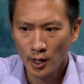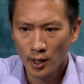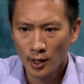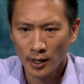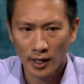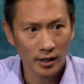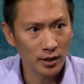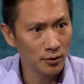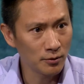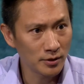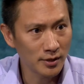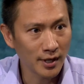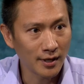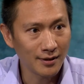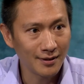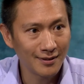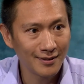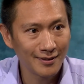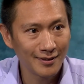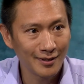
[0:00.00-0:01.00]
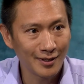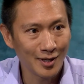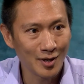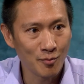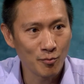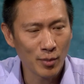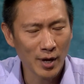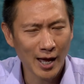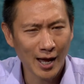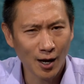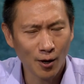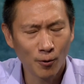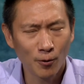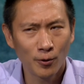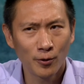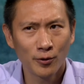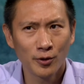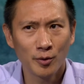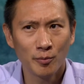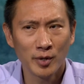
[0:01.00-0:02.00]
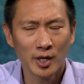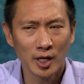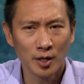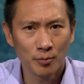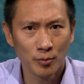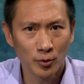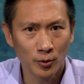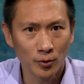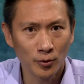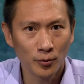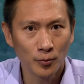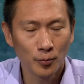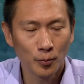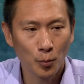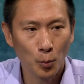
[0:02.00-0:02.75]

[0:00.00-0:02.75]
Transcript: like you said, empower the people